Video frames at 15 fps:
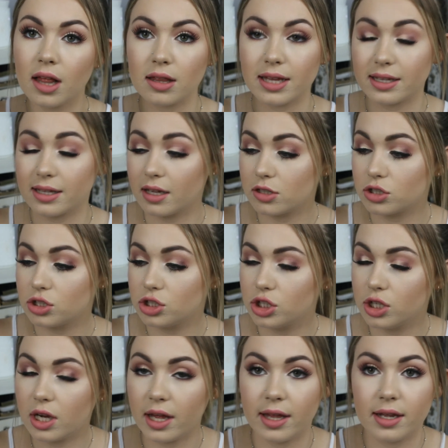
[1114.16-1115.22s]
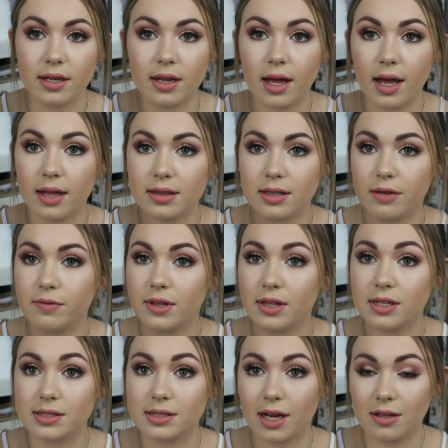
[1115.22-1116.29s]
late last year and loved
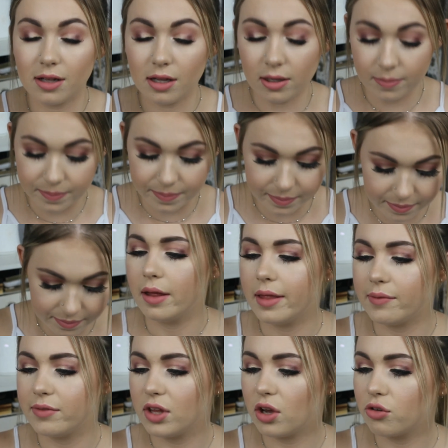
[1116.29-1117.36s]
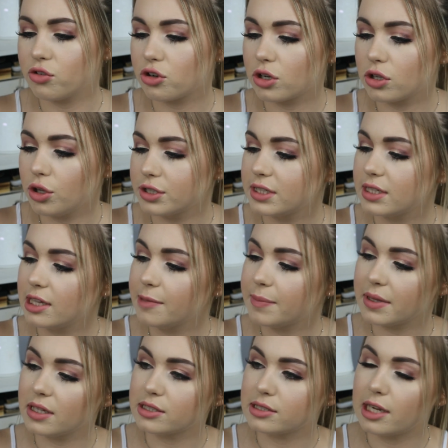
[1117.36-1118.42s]
this colour. I have the Ultra Glossy Lip
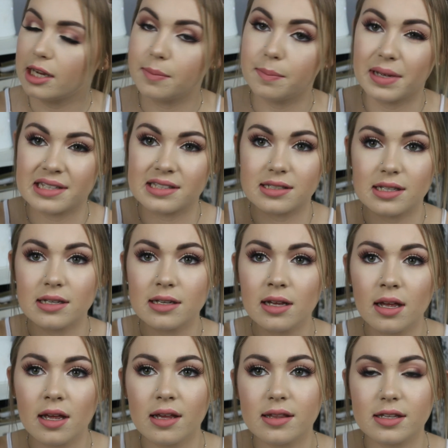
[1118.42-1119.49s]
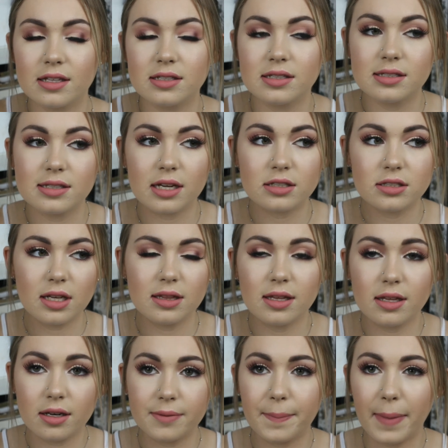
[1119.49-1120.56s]
in the shade Bestie. This is actually a
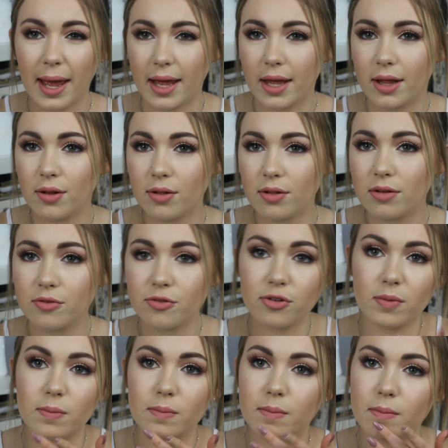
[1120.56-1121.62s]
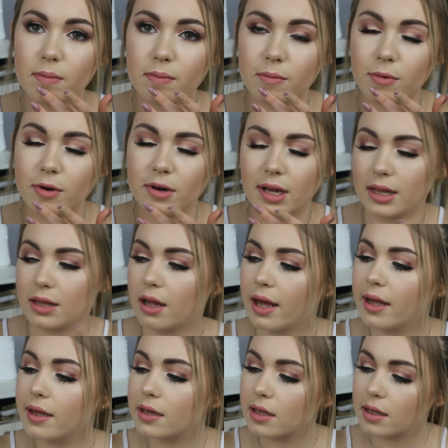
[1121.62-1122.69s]
little pale for what I
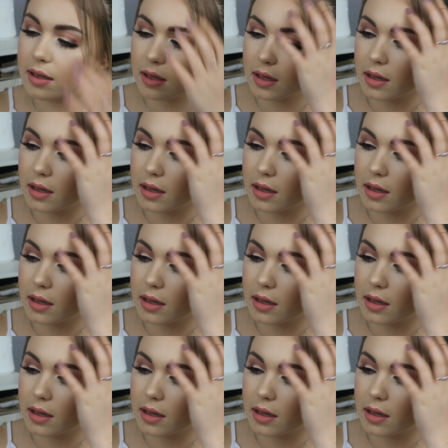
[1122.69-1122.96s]
like,